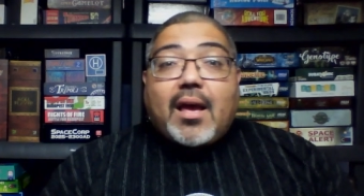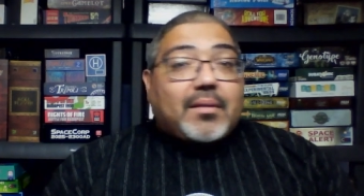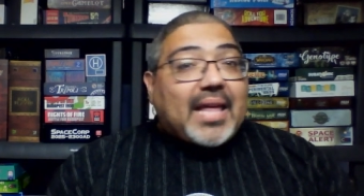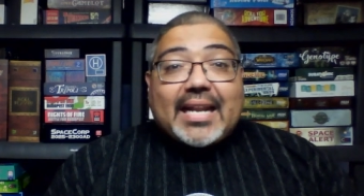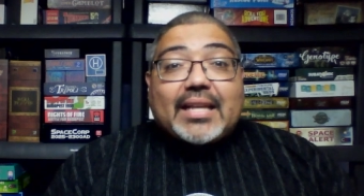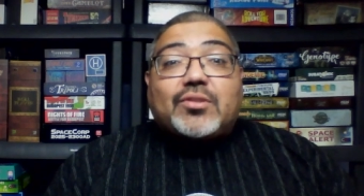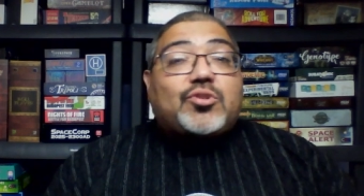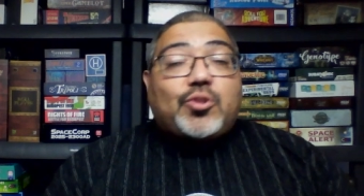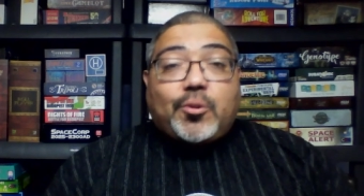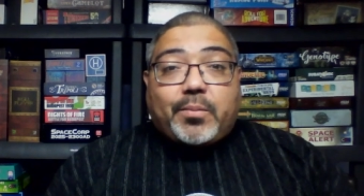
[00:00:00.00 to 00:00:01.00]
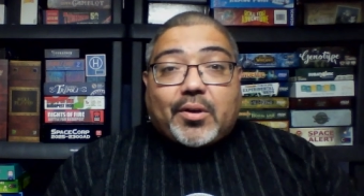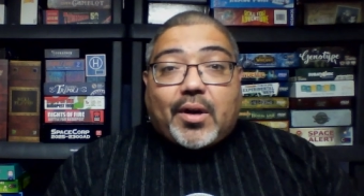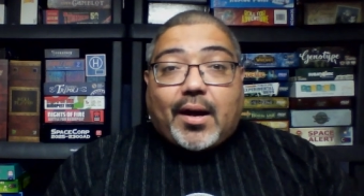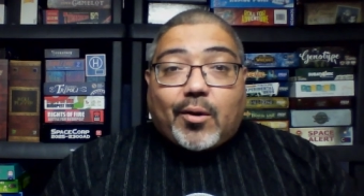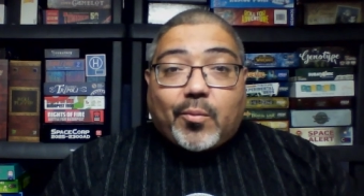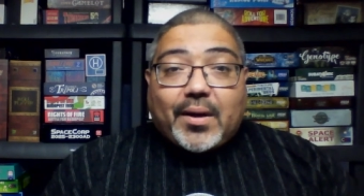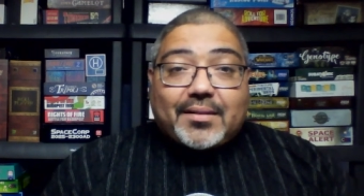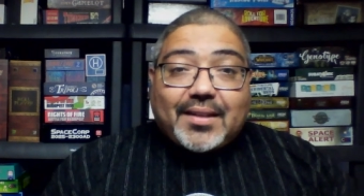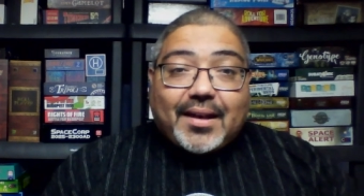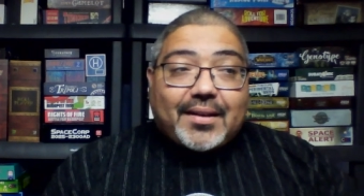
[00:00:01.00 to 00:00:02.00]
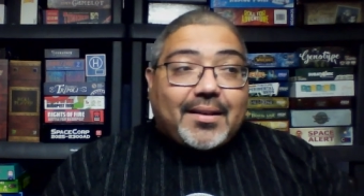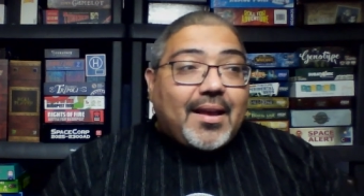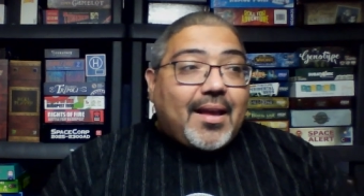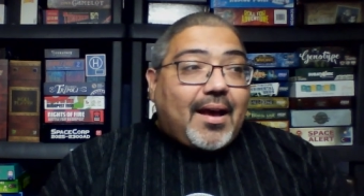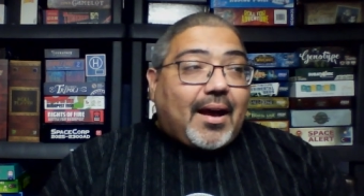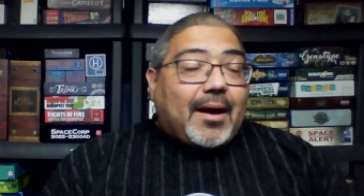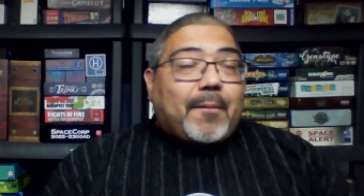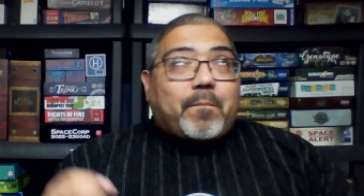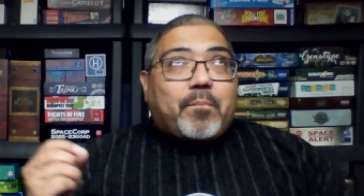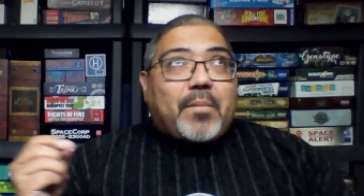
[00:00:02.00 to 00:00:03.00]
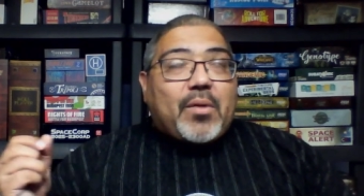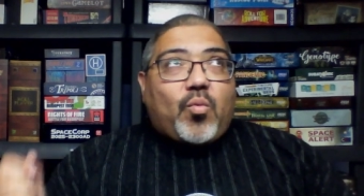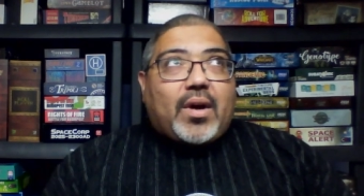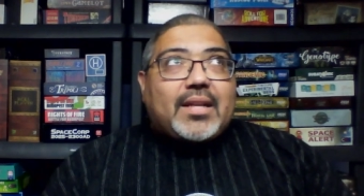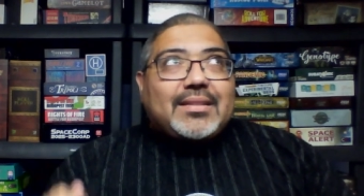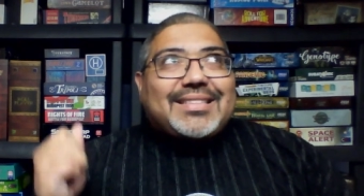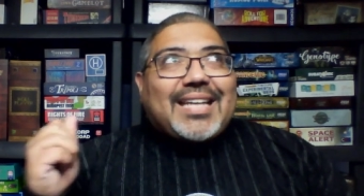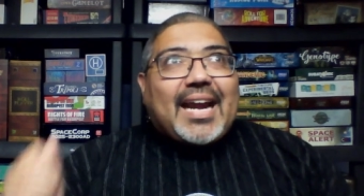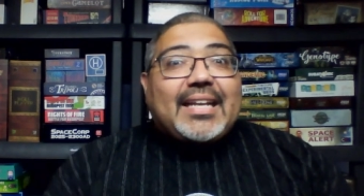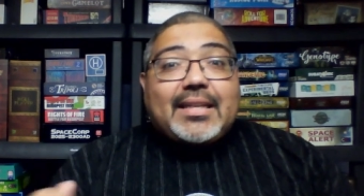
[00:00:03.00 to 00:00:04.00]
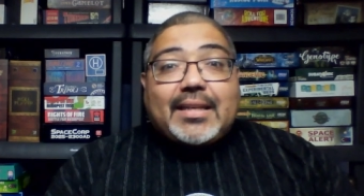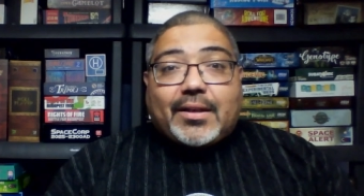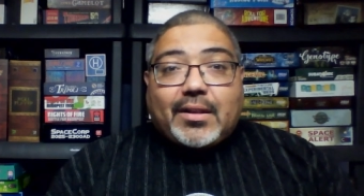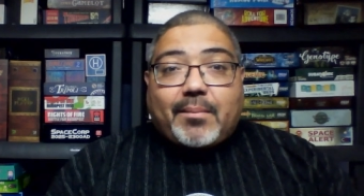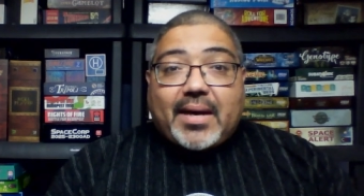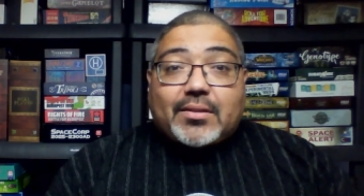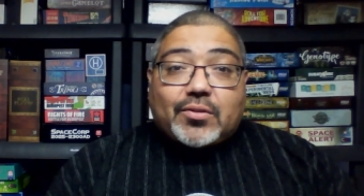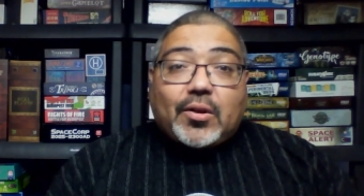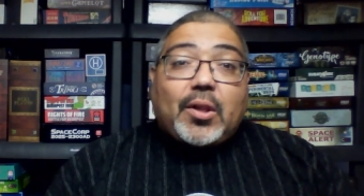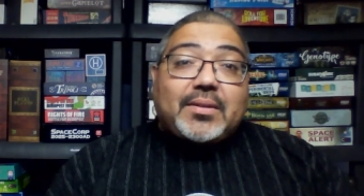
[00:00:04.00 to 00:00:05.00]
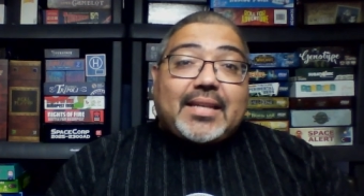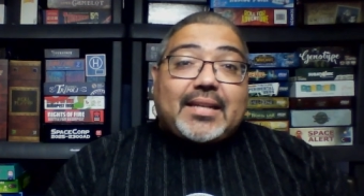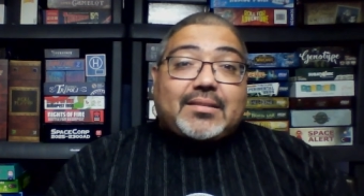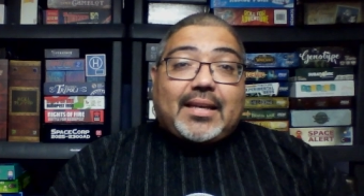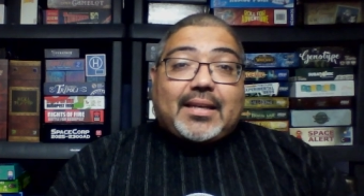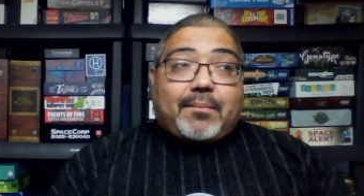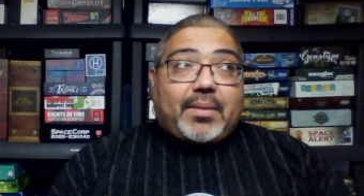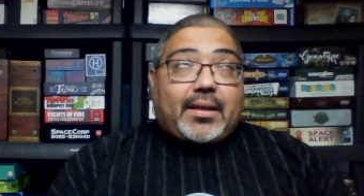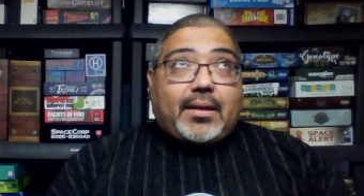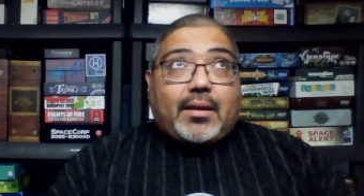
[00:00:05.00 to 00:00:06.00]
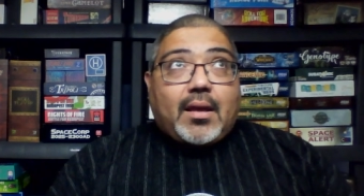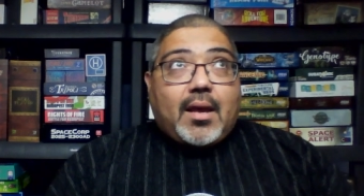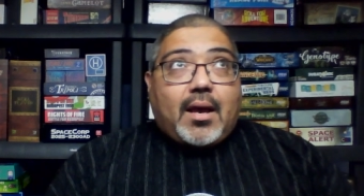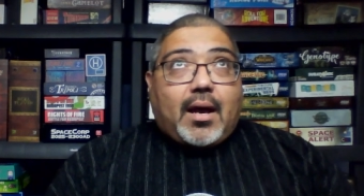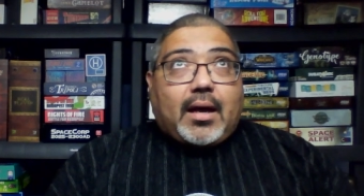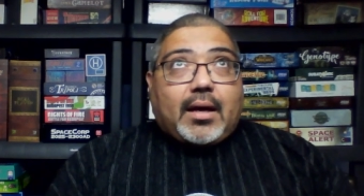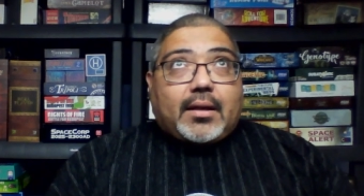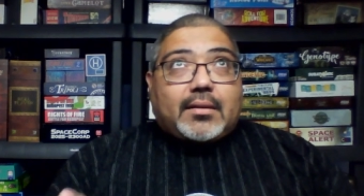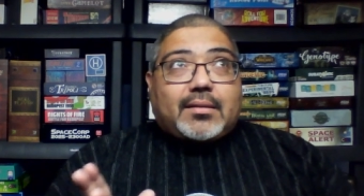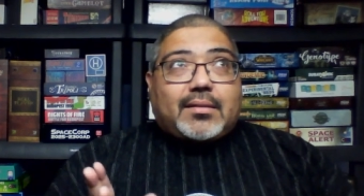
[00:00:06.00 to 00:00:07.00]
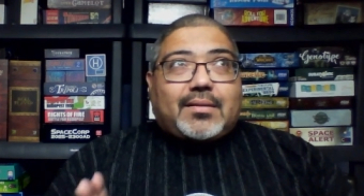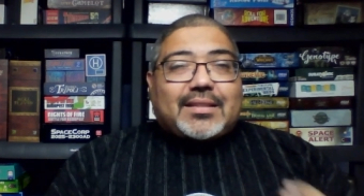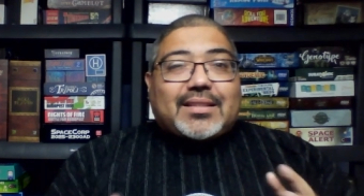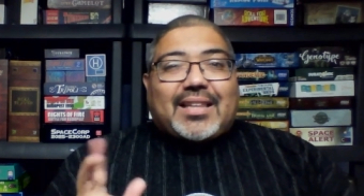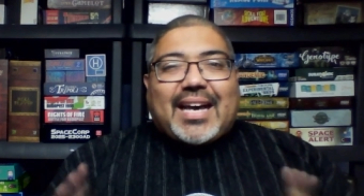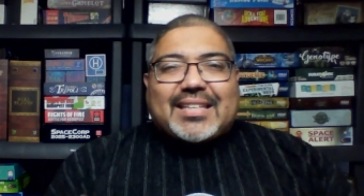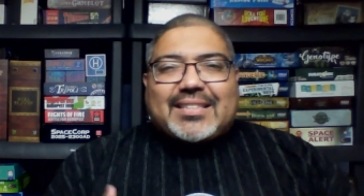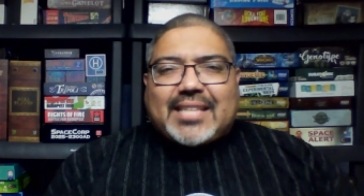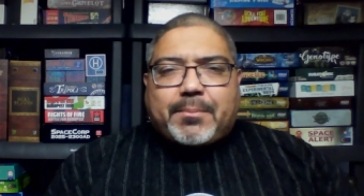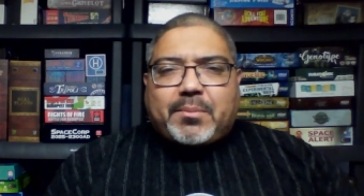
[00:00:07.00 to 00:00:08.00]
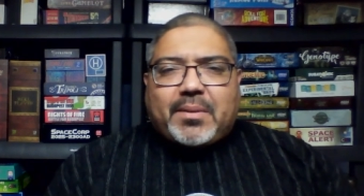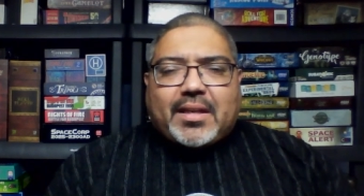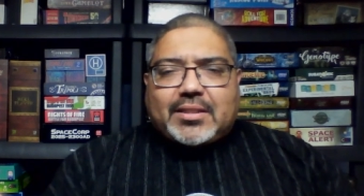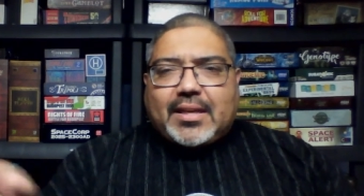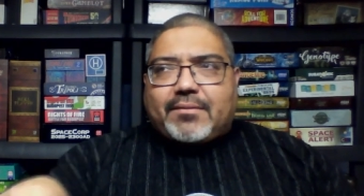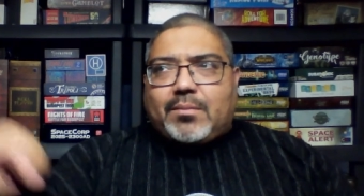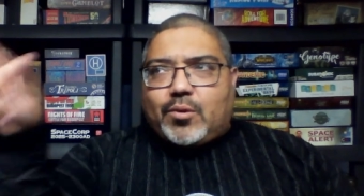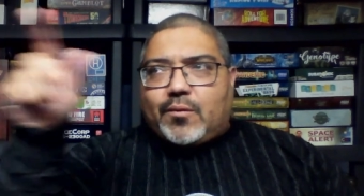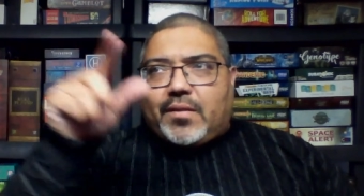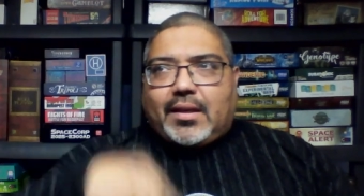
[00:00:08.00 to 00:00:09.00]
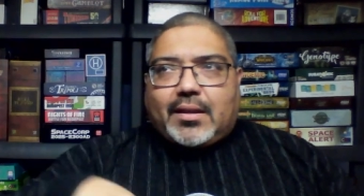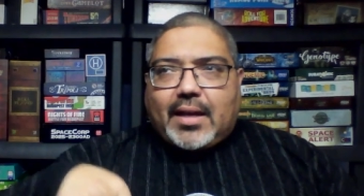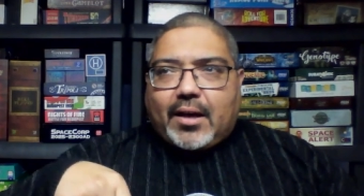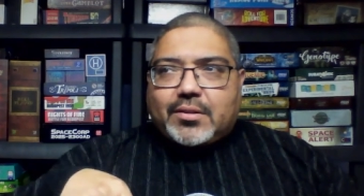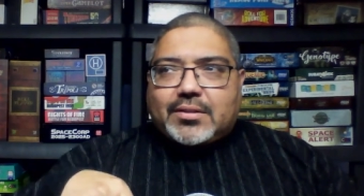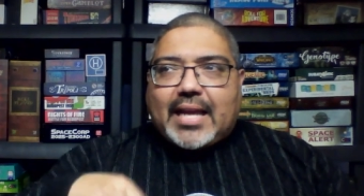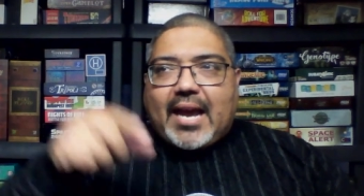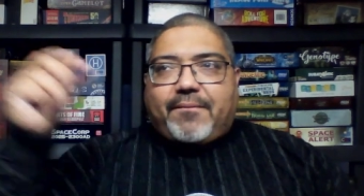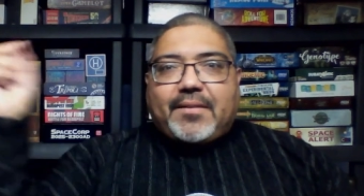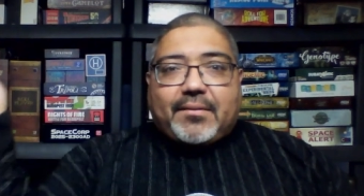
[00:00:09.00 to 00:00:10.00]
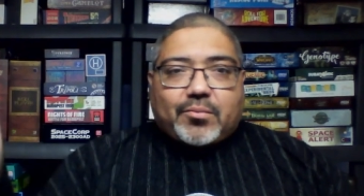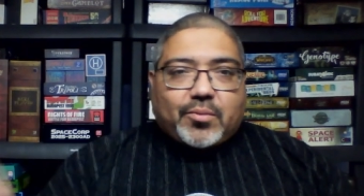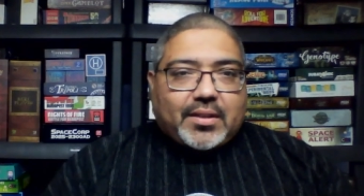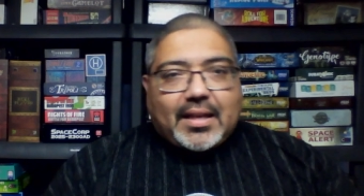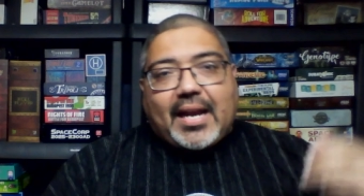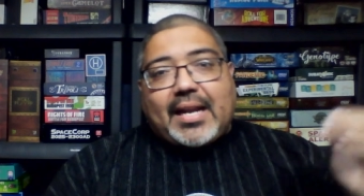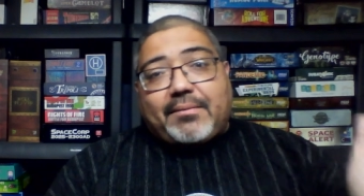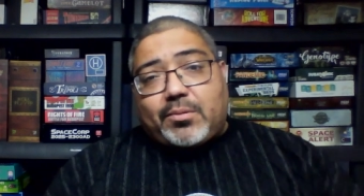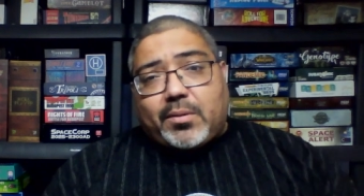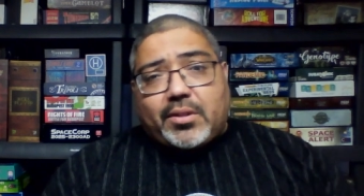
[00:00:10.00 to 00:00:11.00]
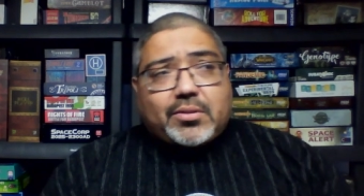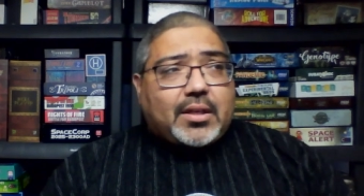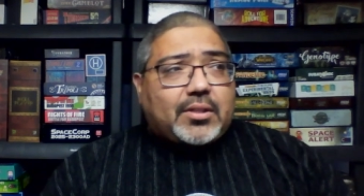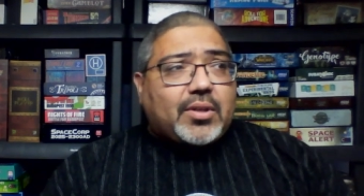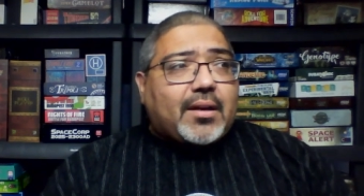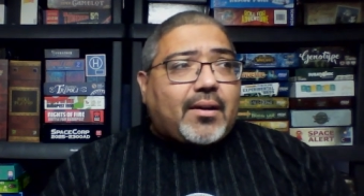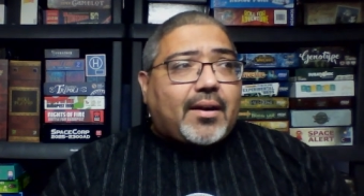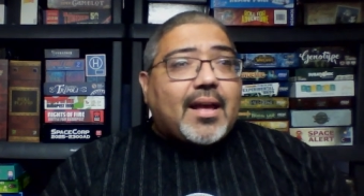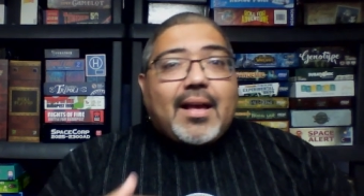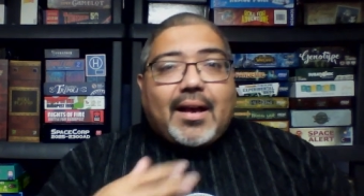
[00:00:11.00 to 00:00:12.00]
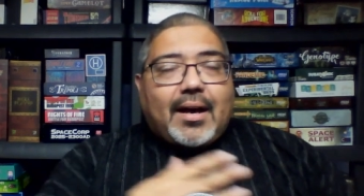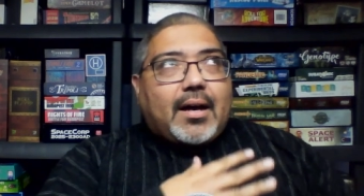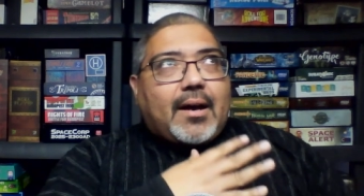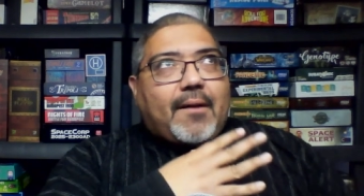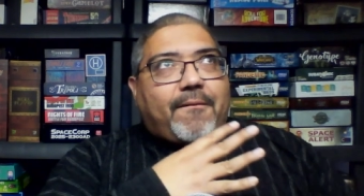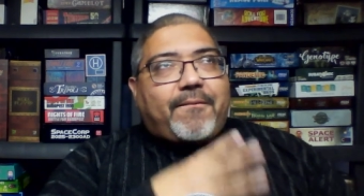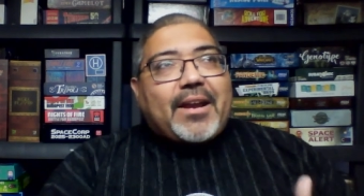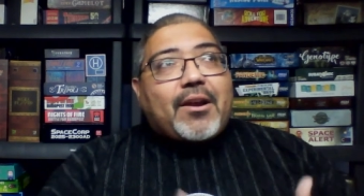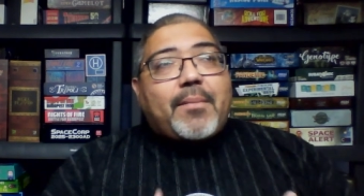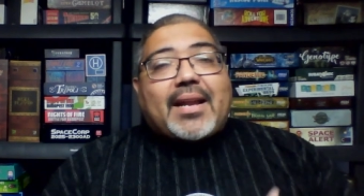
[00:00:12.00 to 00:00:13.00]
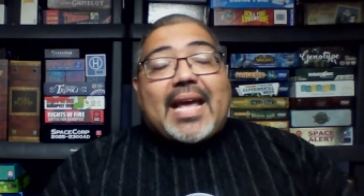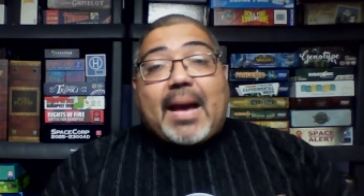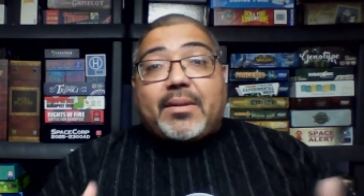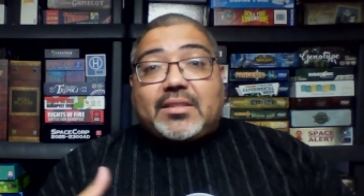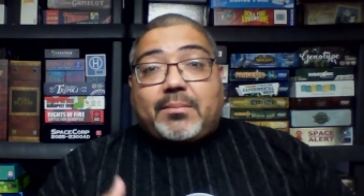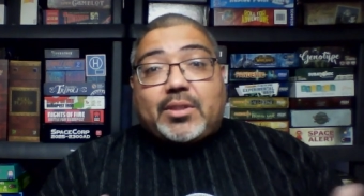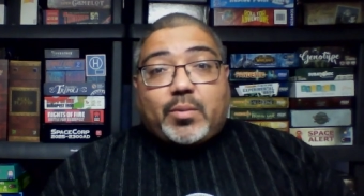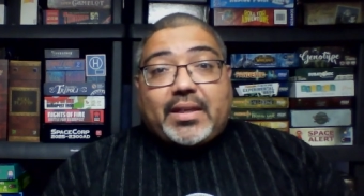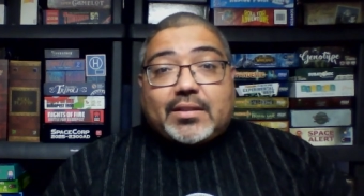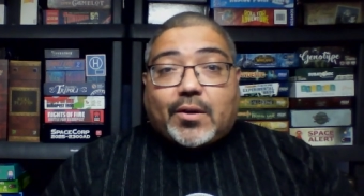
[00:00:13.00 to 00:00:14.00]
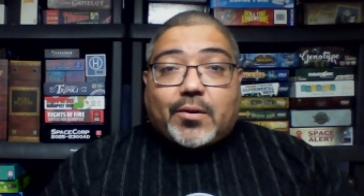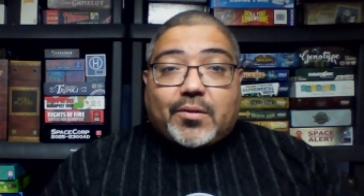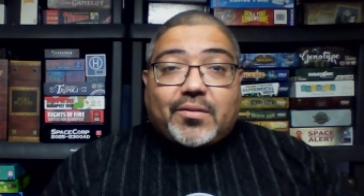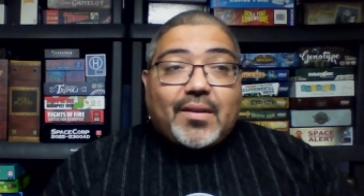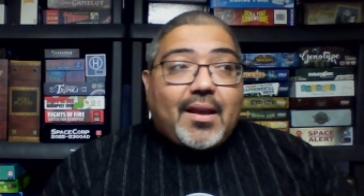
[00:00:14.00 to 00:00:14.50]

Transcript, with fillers: That is super uh, well done. Um, my one tiny niggle about the solo is that it's, it could be uh, there's a lot of steps because you have to move the elder staff and you have to roll the die, and you have to pull a trial uh, card. Uh, a fair amount happens in between turns.